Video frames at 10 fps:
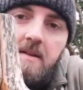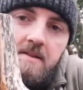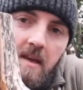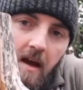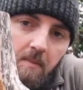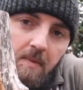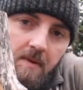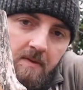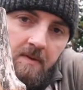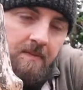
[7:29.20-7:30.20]
in to help
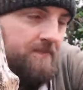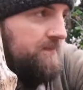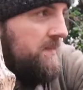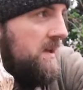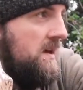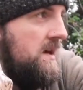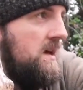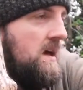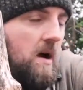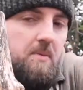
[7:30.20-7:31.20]

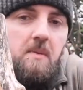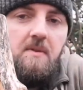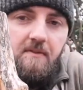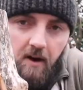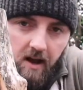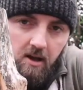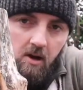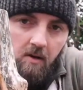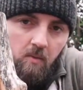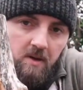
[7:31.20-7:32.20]
keep the fire
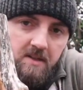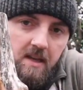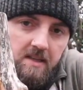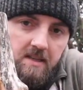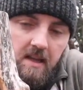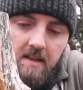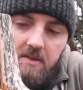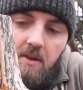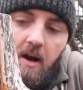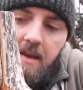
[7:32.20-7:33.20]
going once it is lit
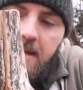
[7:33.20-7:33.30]
inside.